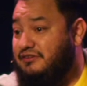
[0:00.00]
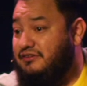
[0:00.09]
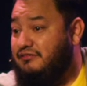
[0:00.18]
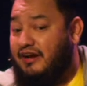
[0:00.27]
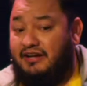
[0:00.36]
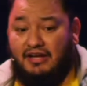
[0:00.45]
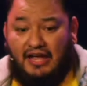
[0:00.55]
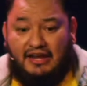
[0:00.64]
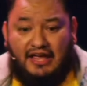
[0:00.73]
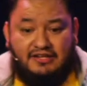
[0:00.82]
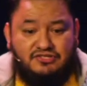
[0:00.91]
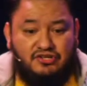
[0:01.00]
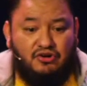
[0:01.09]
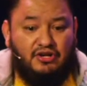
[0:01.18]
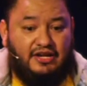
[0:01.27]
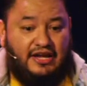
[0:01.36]
right? And
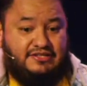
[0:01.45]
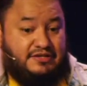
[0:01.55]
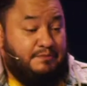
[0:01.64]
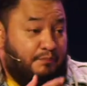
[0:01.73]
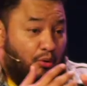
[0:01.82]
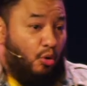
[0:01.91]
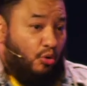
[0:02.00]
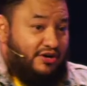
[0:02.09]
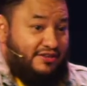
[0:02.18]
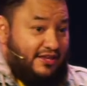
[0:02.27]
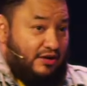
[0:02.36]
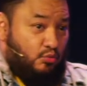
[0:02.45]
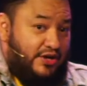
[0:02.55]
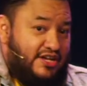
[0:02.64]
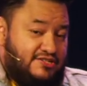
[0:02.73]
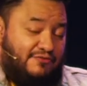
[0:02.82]
so it's important that
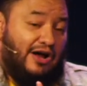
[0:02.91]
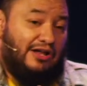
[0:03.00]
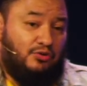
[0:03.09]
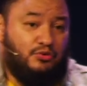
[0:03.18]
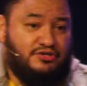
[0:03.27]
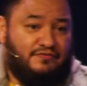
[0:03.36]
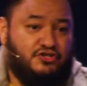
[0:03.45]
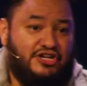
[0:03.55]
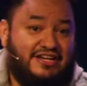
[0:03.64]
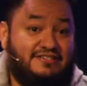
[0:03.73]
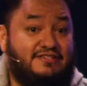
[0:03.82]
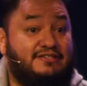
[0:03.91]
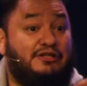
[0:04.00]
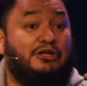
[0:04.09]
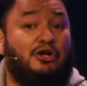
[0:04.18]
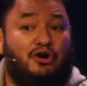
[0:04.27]
we as followers of Jesus
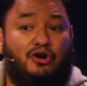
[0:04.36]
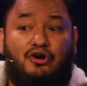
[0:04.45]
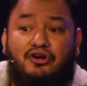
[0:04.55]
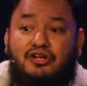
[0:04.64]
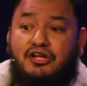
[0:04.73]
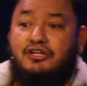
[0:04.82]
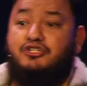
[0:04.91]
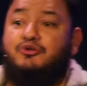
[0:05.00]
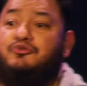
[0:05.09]
learn to